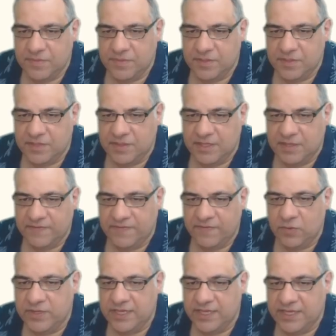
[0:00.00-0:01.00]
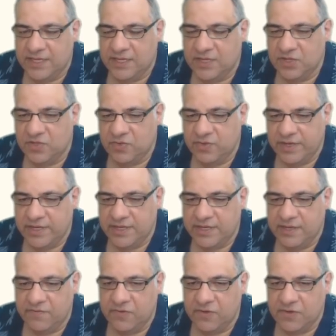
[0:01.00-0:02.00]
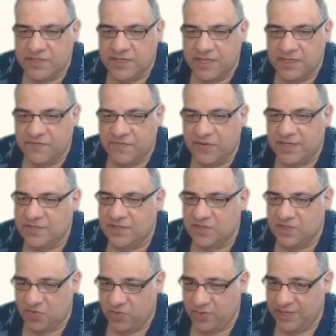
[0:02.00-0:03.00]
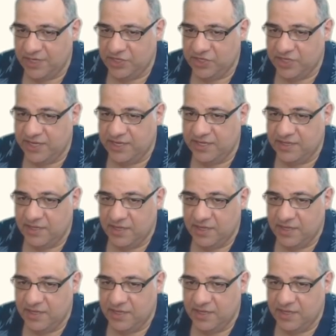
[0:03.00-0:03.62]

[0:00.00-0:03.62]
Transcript: So that's forking king and queen. Now rook takes, threatens queen h8.